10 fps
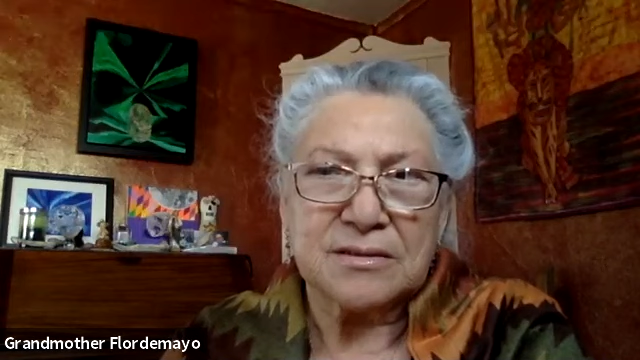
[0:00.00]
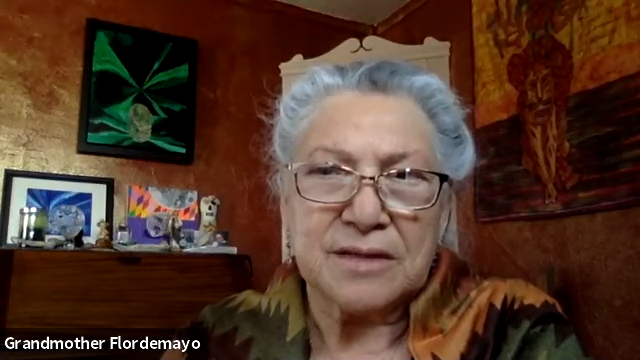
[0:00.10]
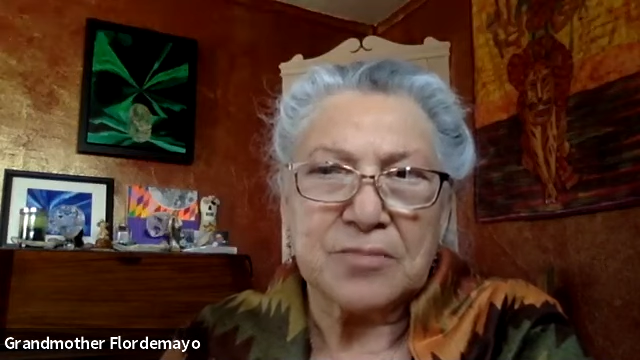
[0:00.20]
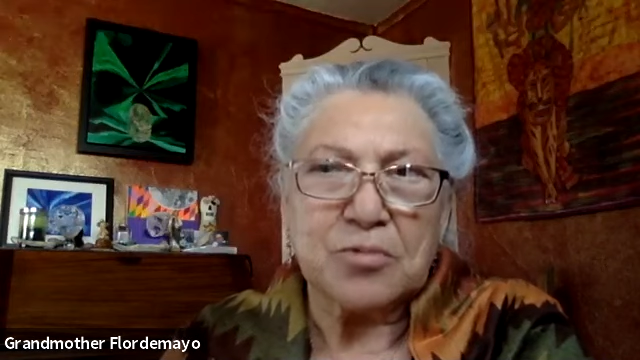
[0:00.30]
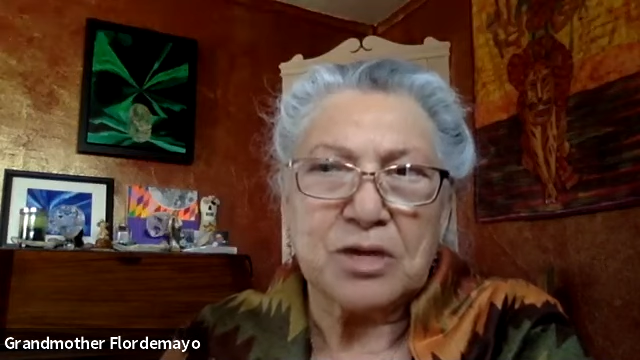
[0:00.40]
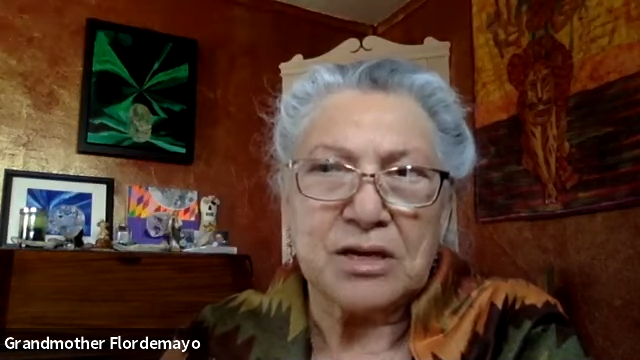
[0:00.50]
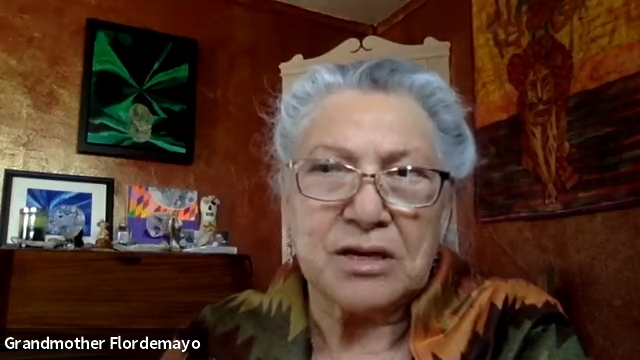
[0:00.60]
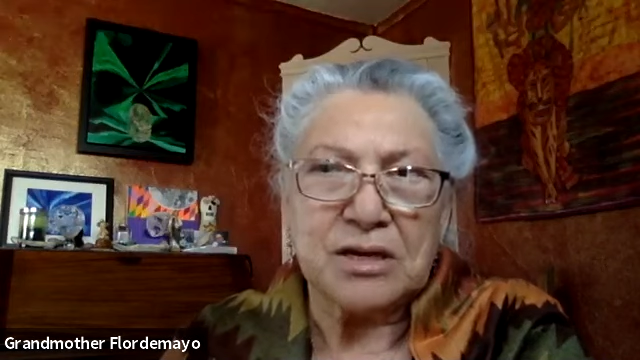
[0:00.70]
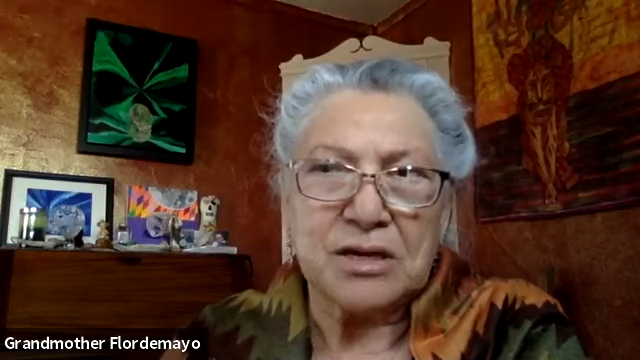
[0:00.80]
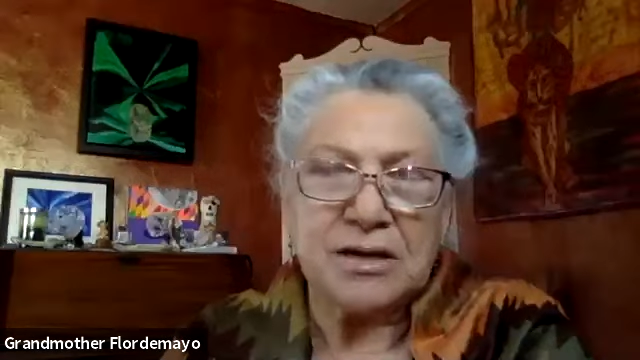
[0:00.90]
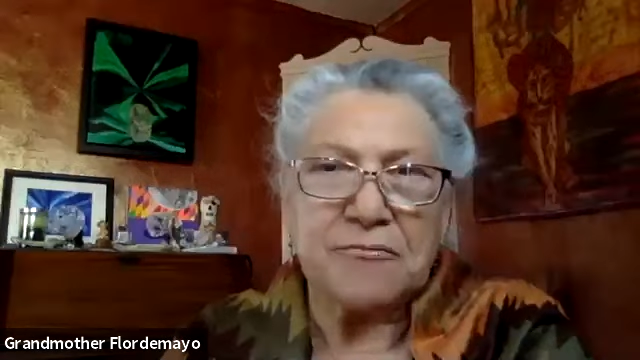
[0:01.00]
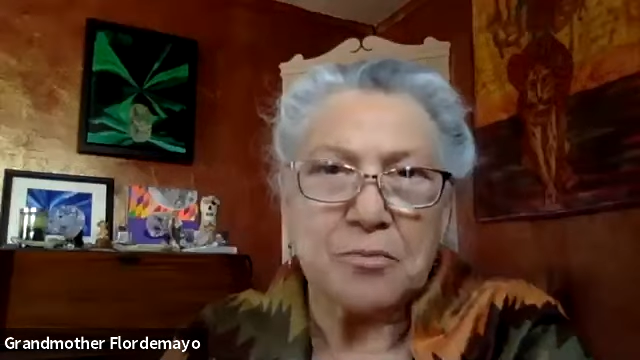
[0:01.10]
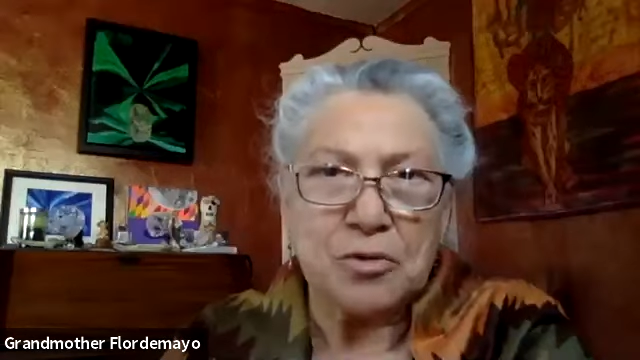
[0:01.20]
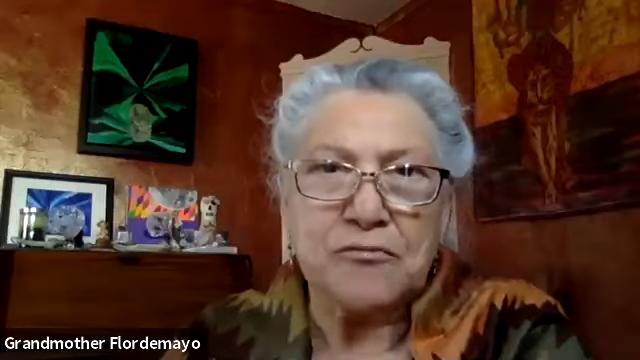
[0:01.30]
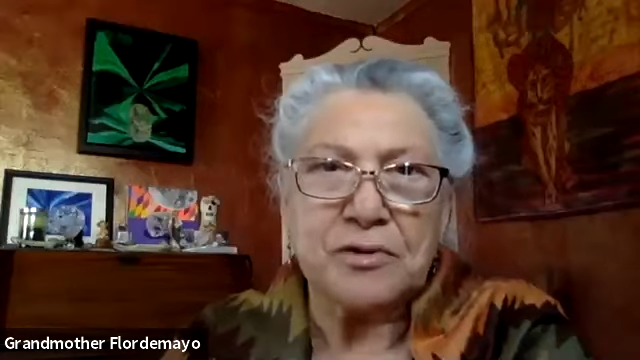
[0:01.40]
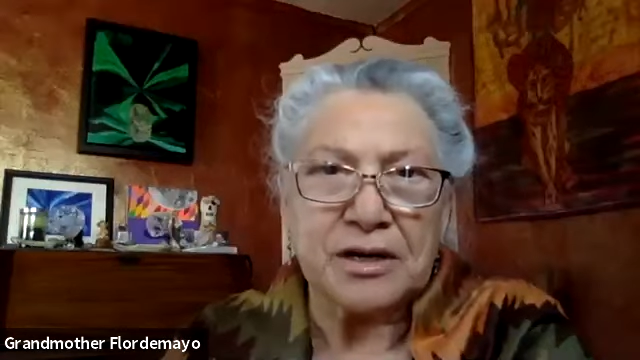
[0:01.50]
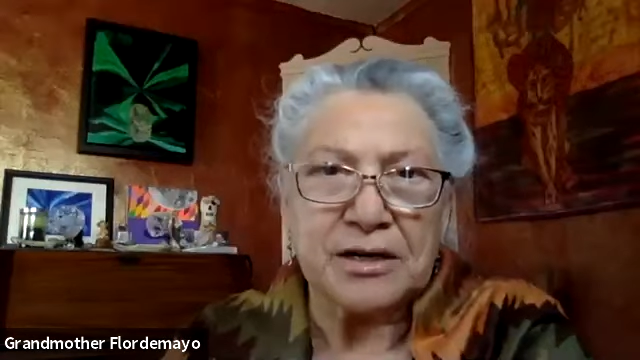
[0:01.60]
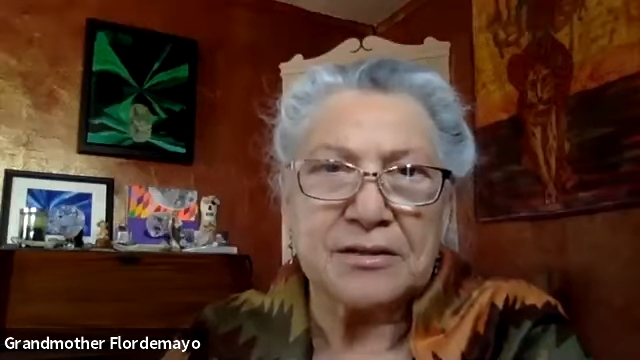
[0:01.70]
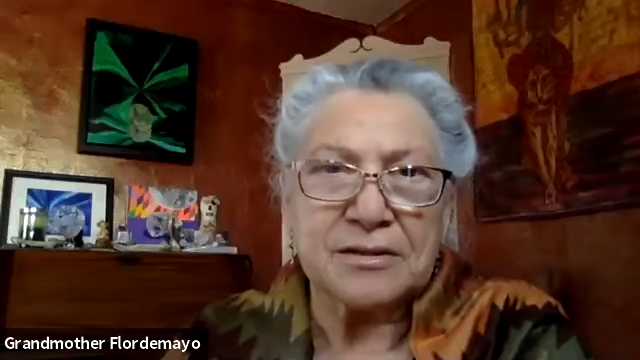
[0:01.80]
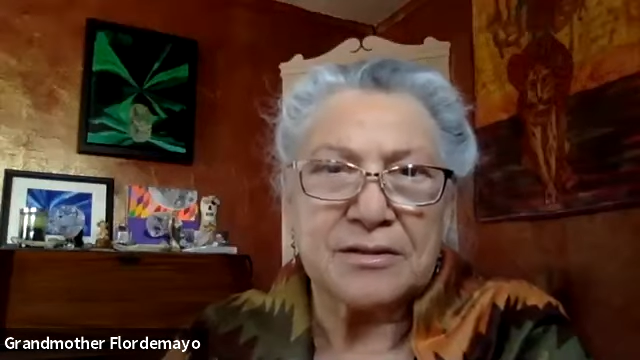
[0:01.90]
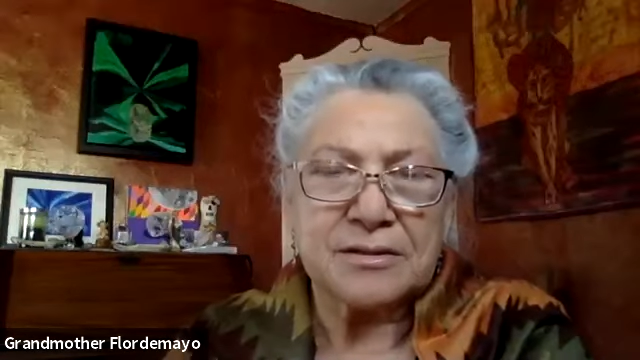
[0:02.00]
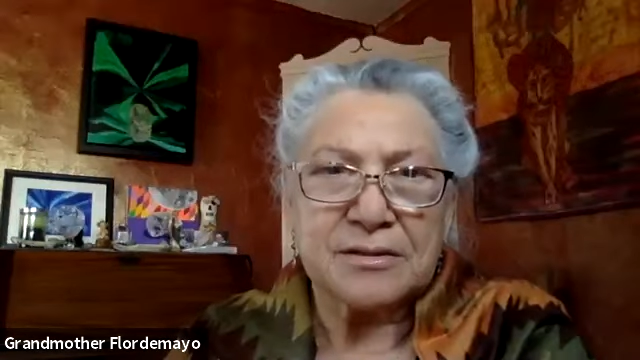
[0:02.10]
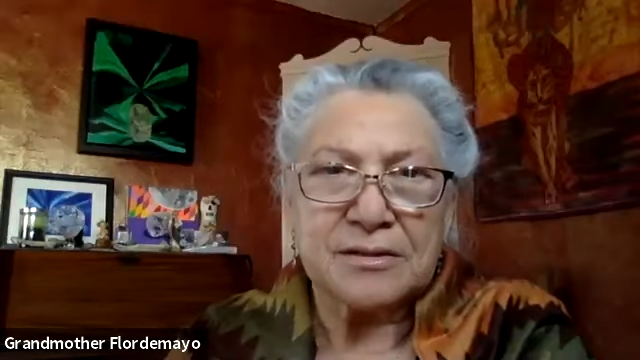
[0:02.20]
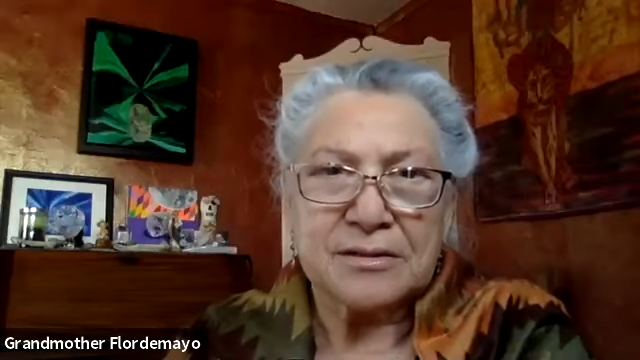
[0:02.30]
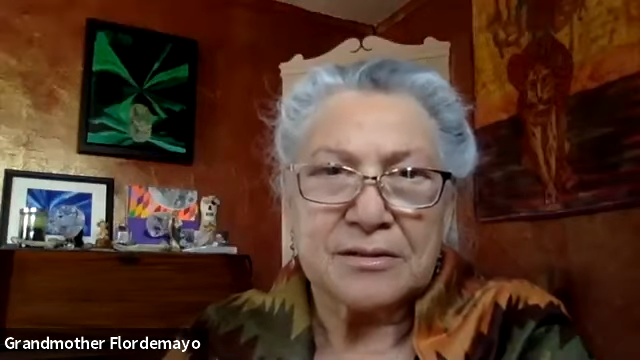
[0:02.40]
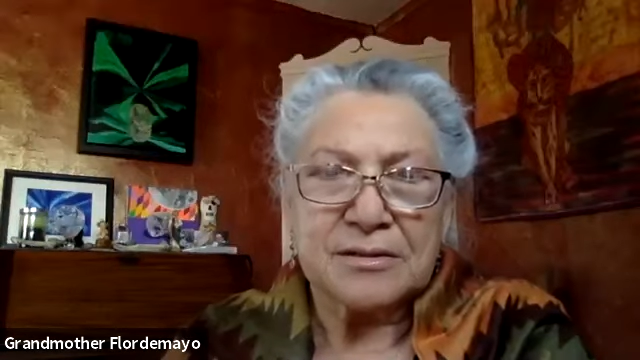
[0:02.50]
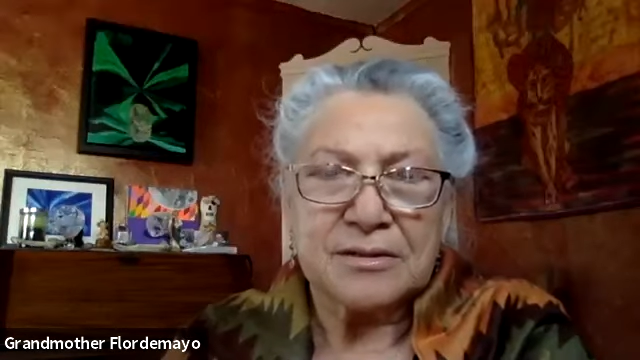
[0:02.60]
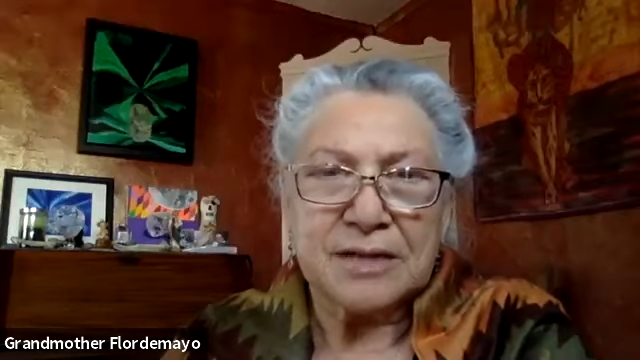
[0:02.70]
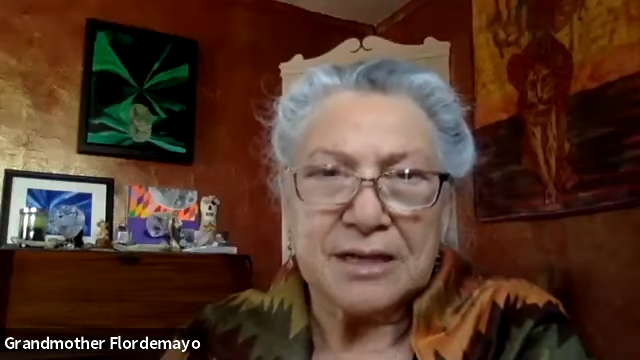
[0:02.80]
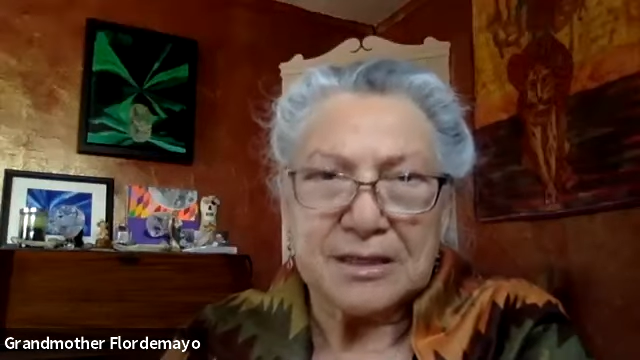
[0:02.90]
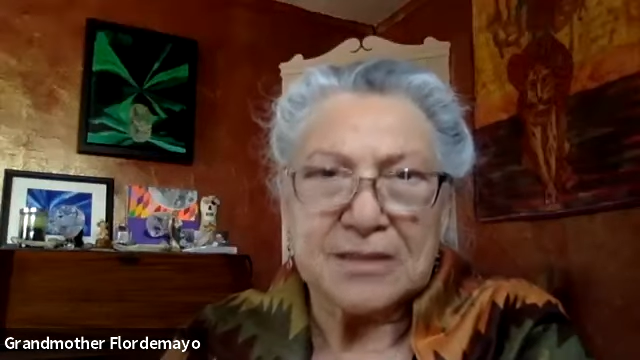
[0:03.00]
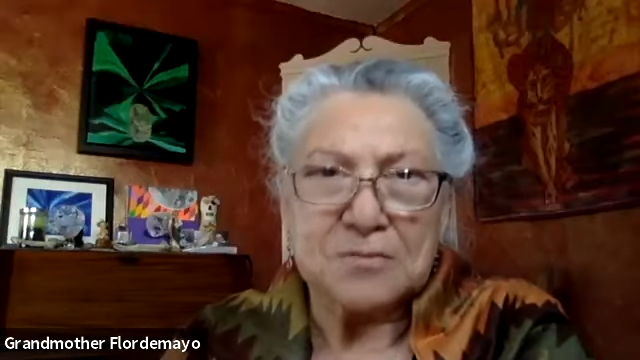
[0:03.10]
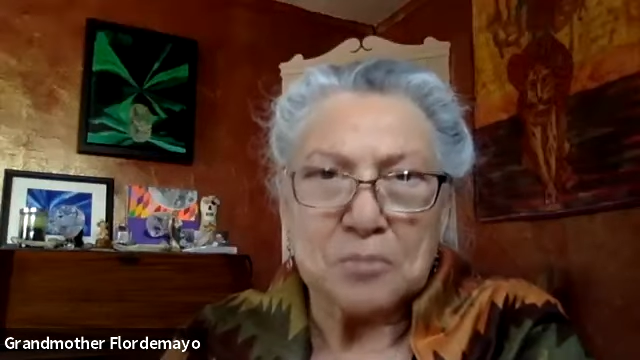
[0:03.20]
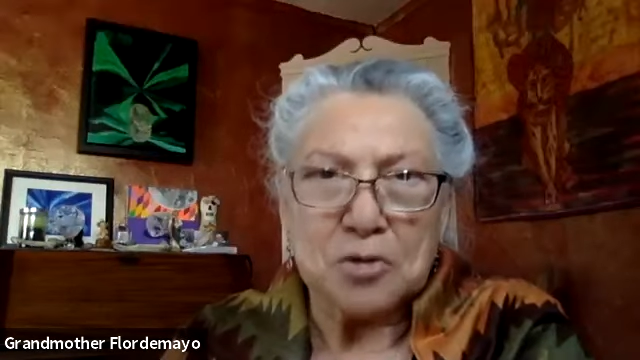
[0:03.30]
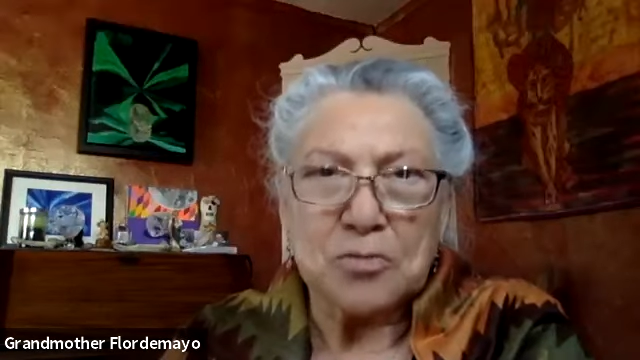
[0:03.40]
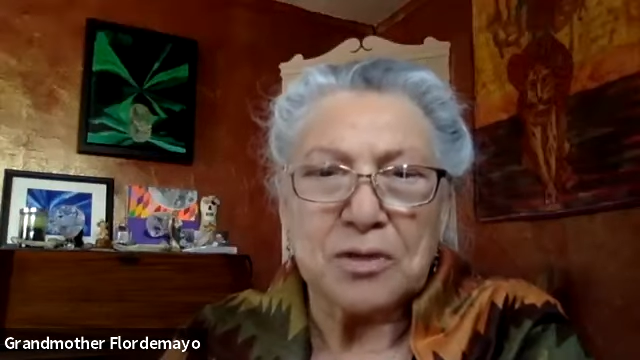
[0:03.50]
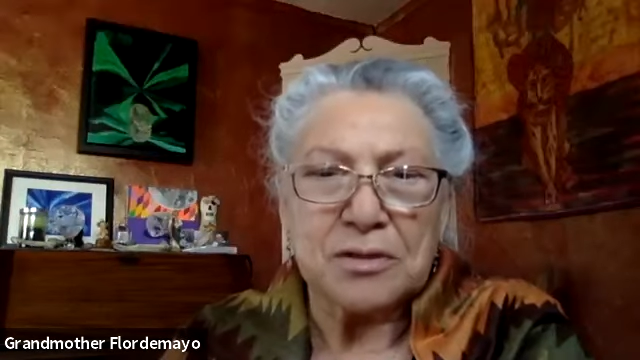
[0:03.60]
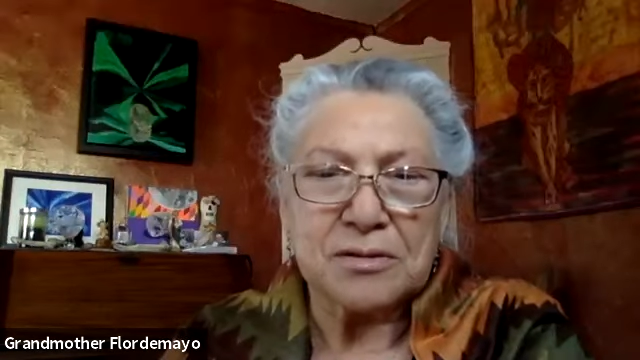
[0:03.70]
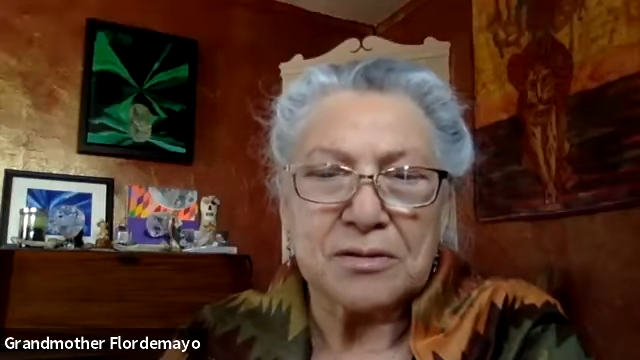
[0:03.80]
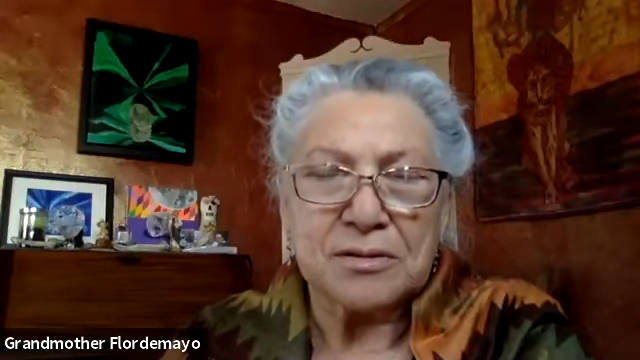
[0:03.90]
that we have moved on at this moment